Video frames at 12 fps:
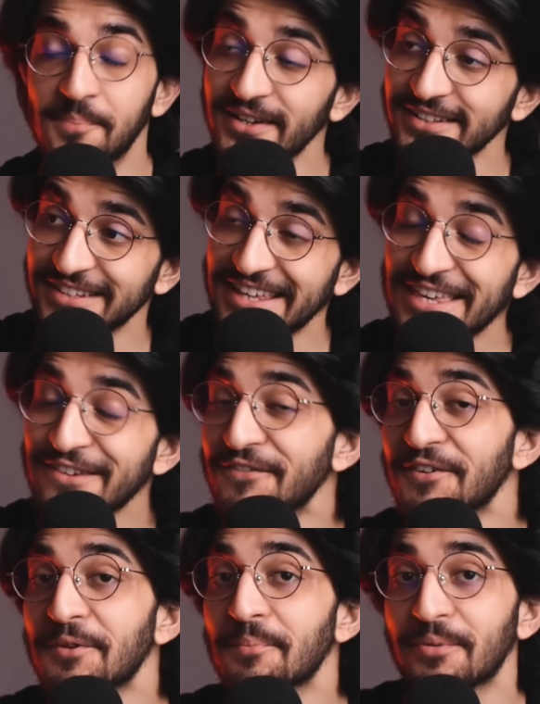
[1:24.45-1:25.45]
But
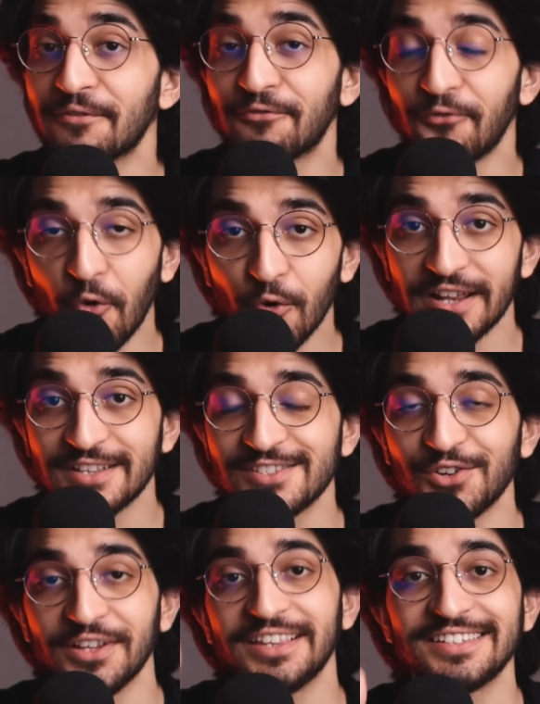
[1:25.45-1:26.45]
even before
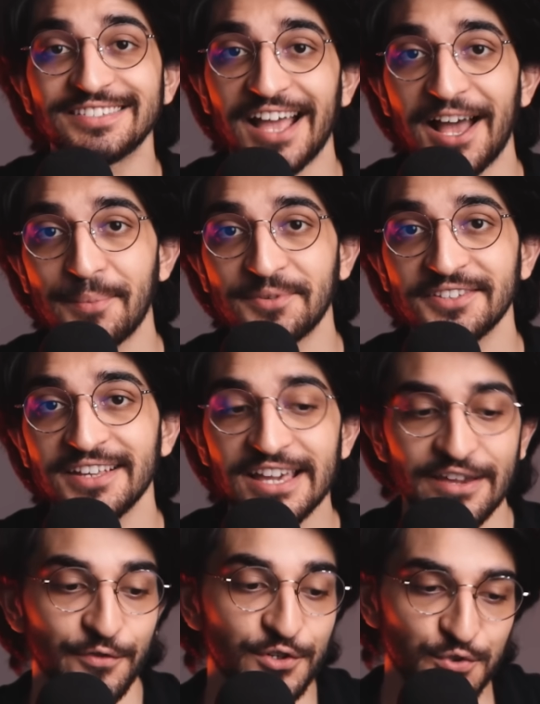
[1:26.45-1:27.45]
installing these apps,
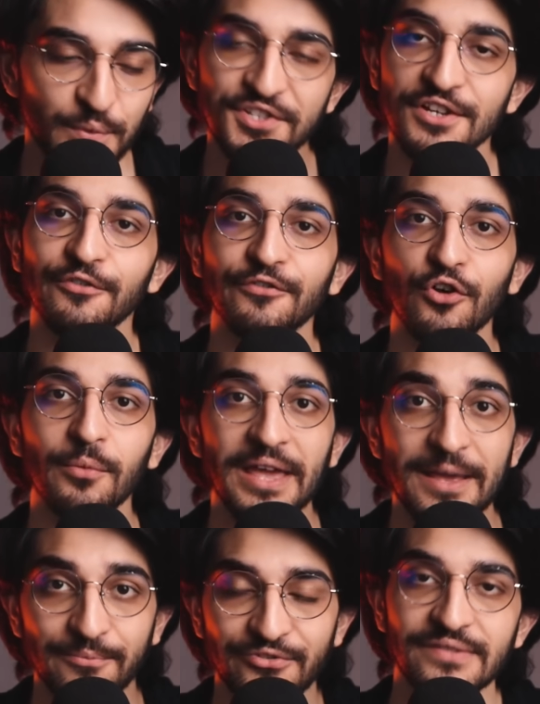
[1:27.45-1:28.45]
if you're switching from
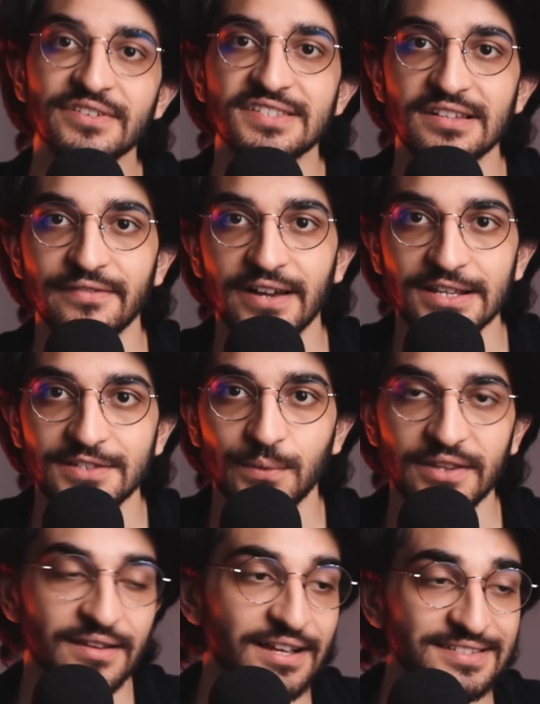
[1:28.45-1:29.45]
a previous device,
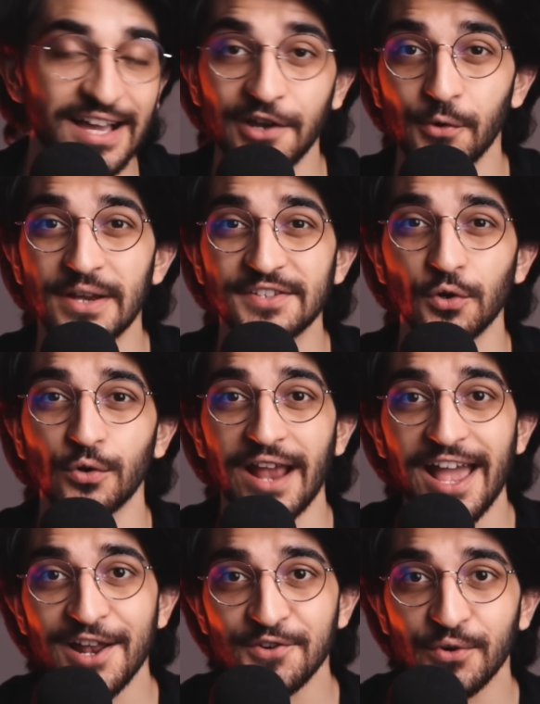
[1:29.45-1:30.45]
whether that's iOS or
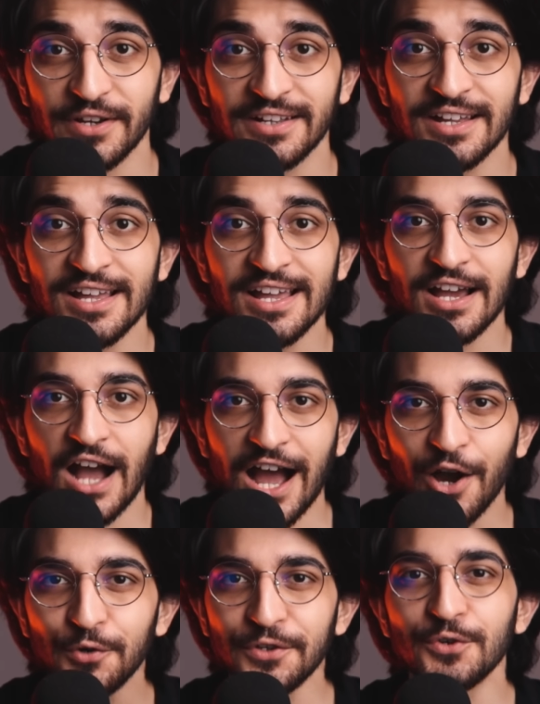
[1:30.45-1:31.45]
Android,
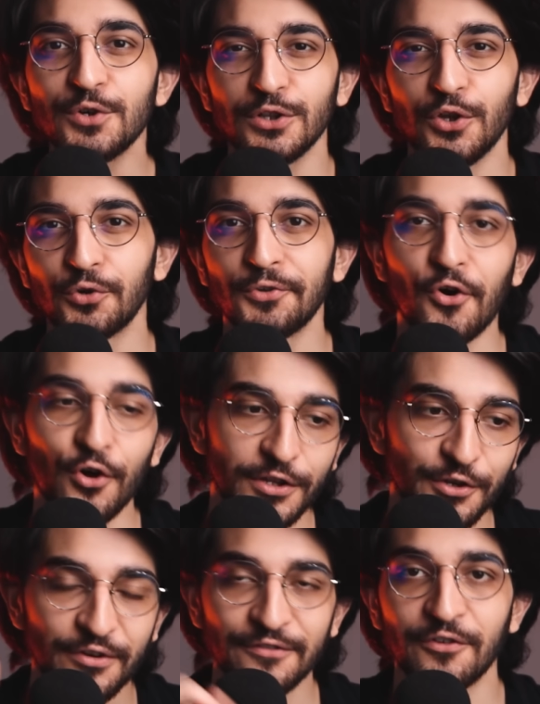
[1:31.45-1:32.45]
how do you clone
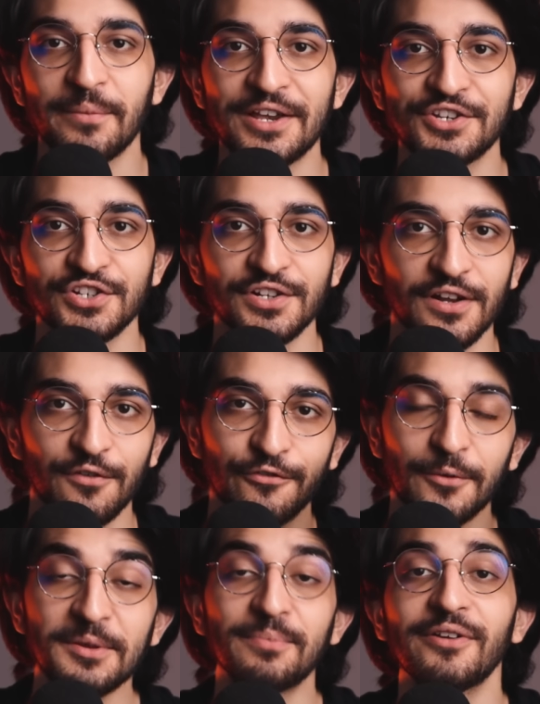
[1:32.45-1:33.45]
all your information
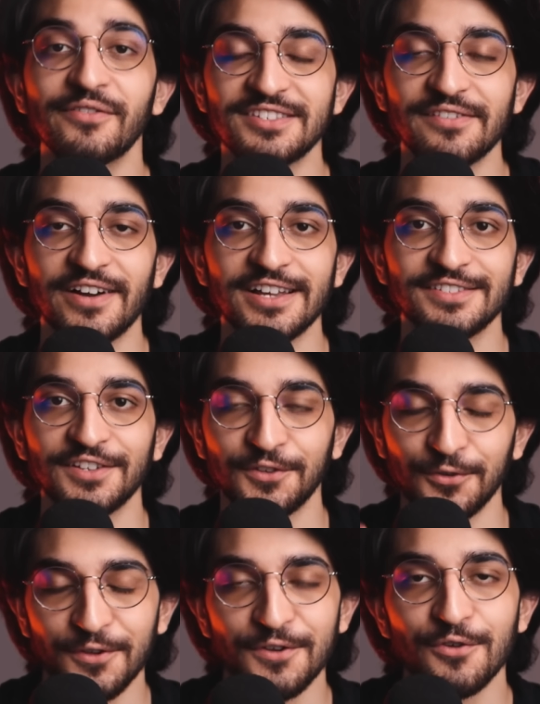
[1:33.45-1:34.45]
from the previous device
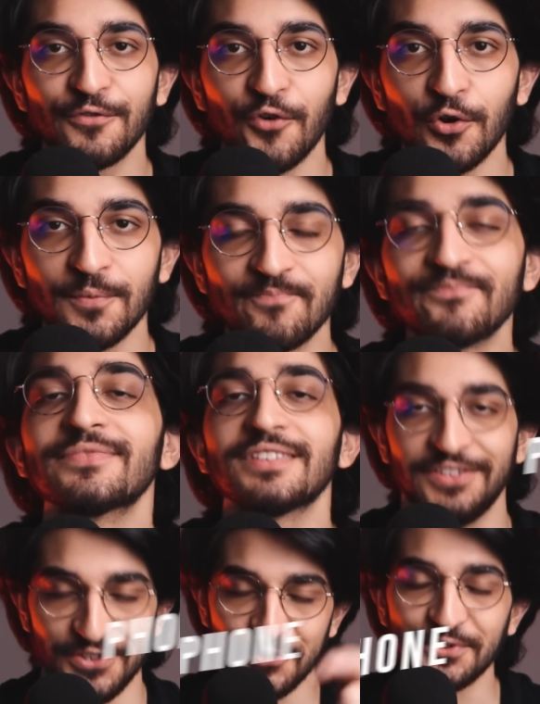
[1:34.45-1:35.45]
to the new phone?
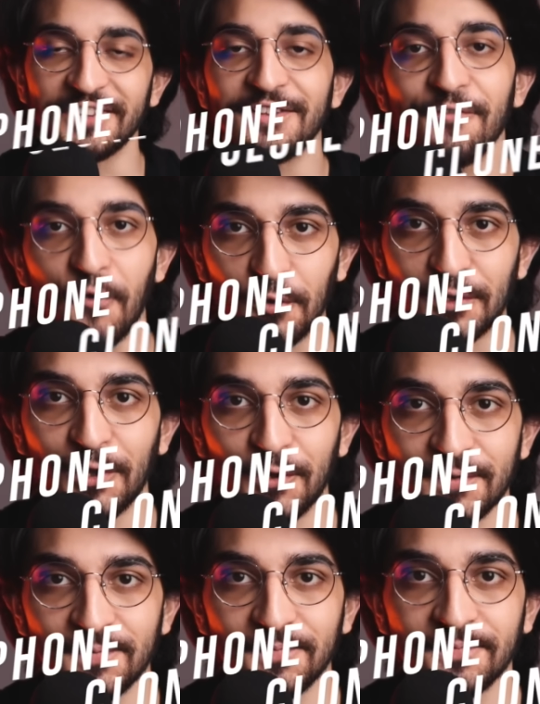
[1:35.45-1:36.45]
Using the Phone Clone.